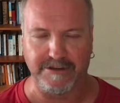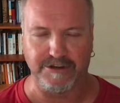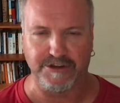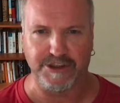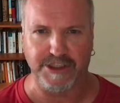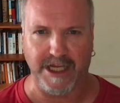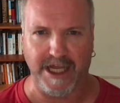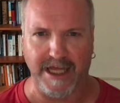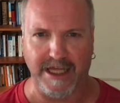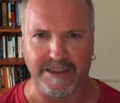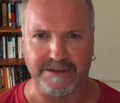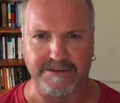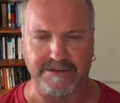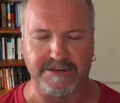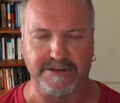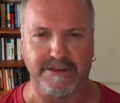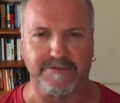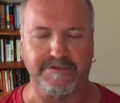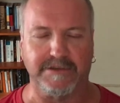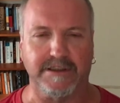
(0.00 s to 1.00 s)
Chaz or
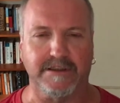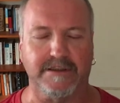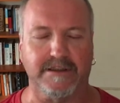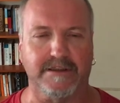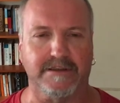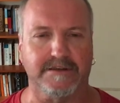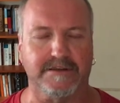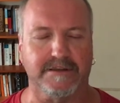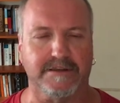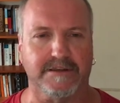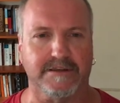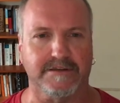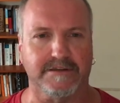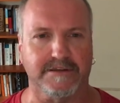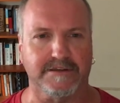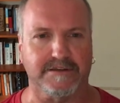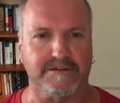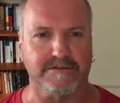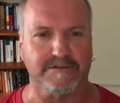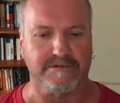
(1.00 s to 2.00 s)
something?
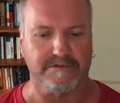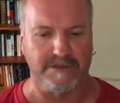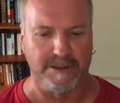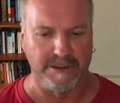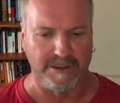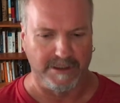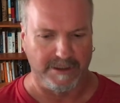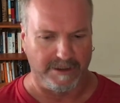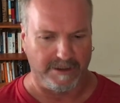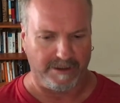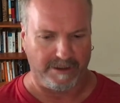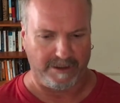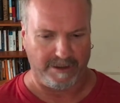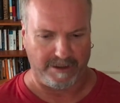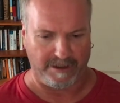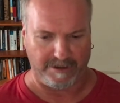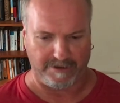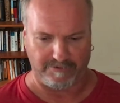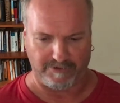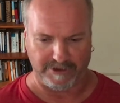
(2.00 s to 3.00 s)
This little
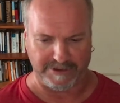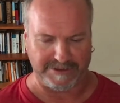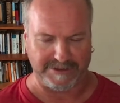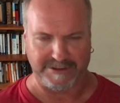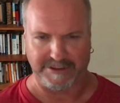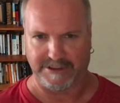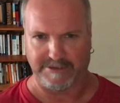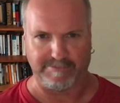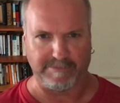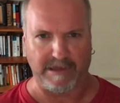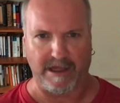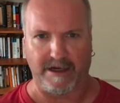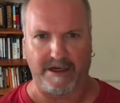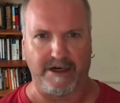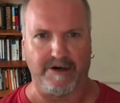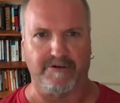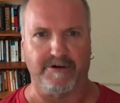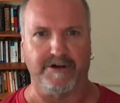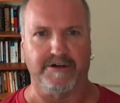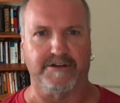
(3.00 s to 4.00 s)
6-block
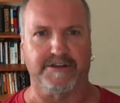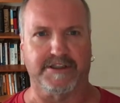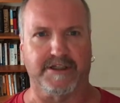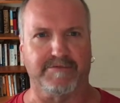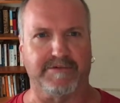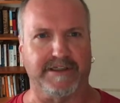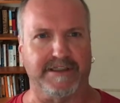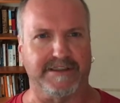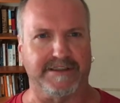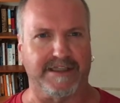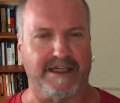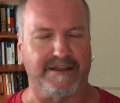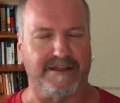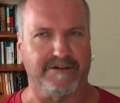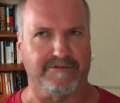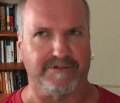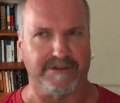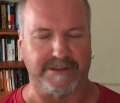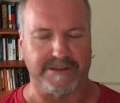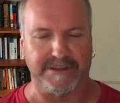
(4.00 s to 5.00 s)
area or something. I
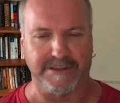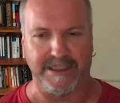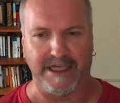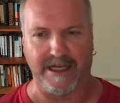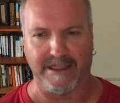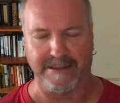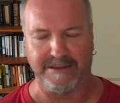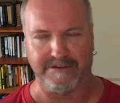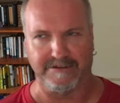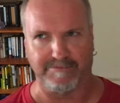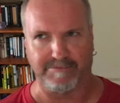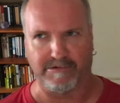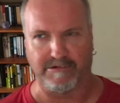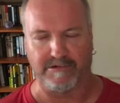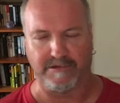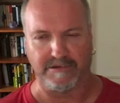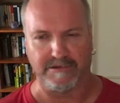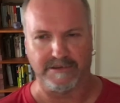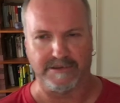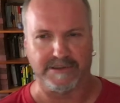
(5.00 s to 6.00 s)
think it was Seattle, either
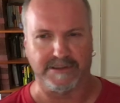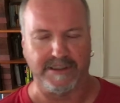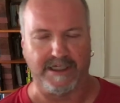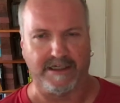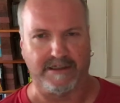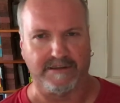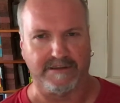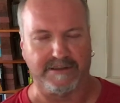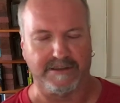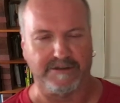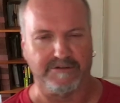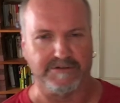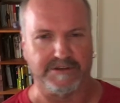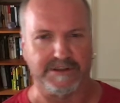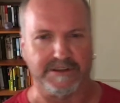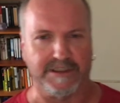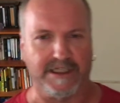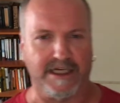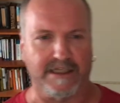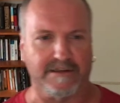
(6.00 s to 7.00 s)
Portland or Seattle. I think it was
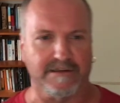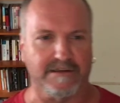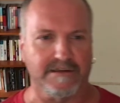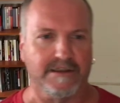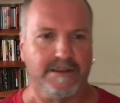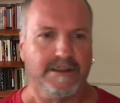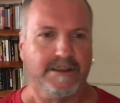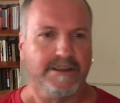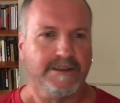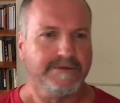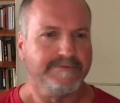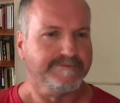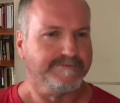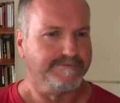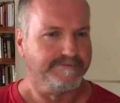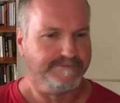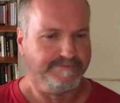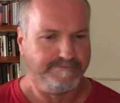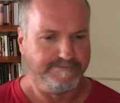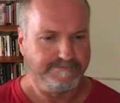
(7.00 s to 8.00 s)
Seattle,
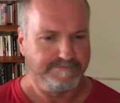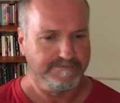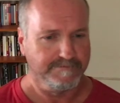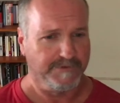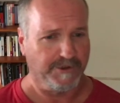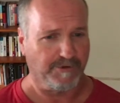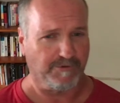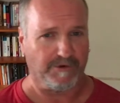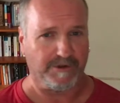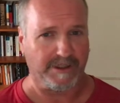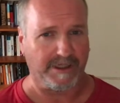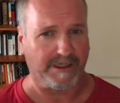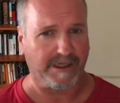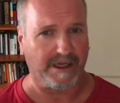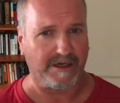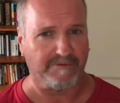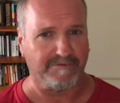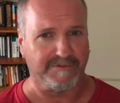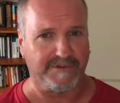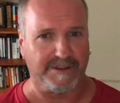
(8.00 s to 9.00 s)
where they
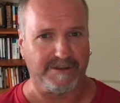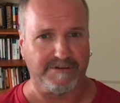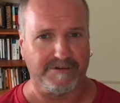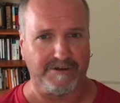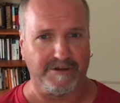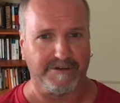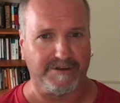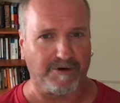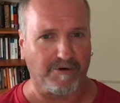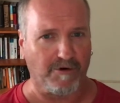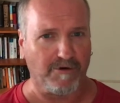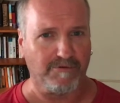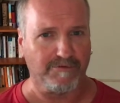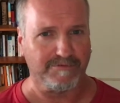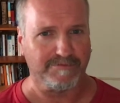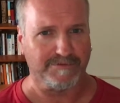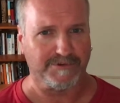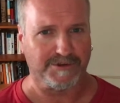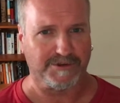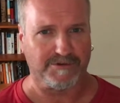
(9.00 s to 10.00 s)
kind of declared their
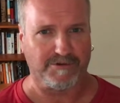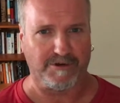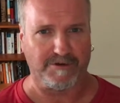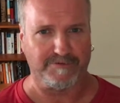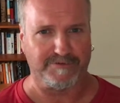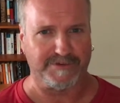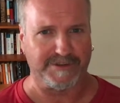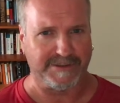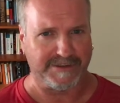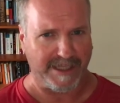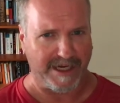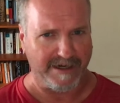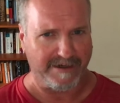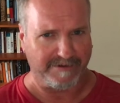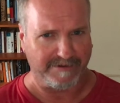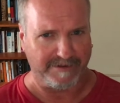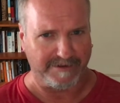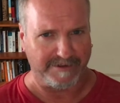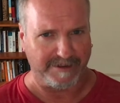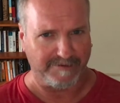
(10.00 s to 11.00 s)
own sort of
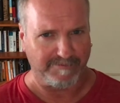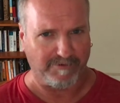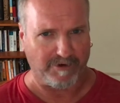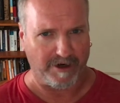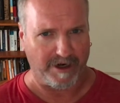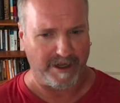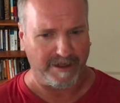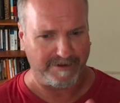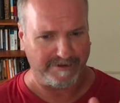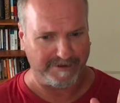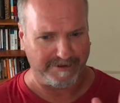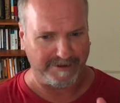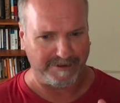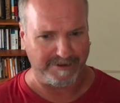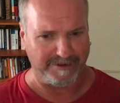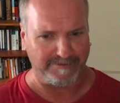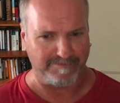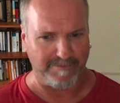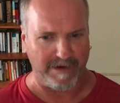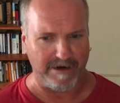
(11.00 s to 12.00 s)
statehood, and
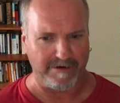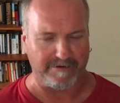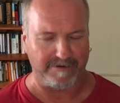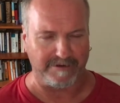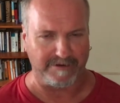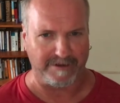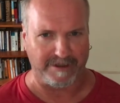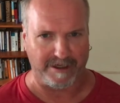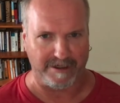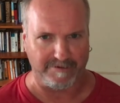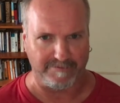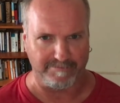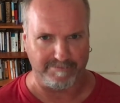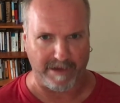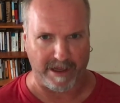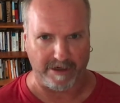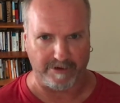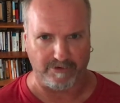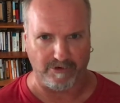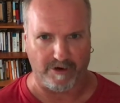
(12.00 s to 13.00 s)
the mayor kind of
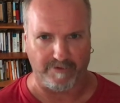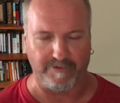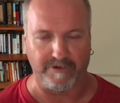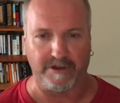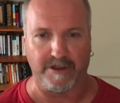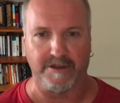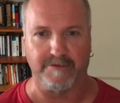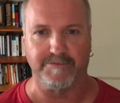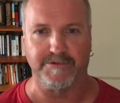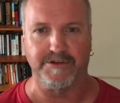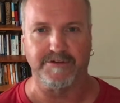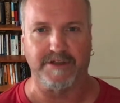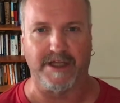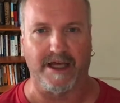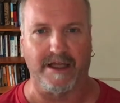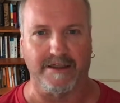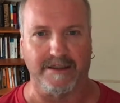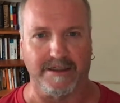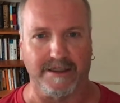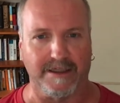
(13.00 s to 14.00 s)
backed off and let them do that.